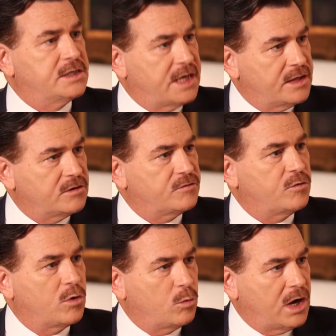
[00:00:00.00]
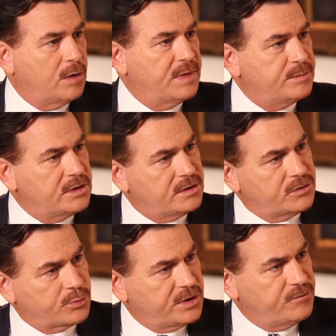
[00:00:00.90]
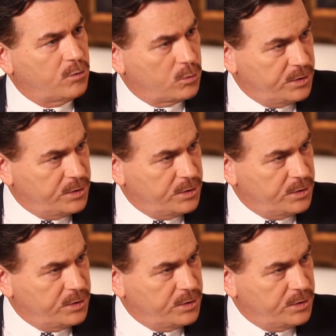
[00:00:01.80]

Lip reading: together for a while, maybe 3-4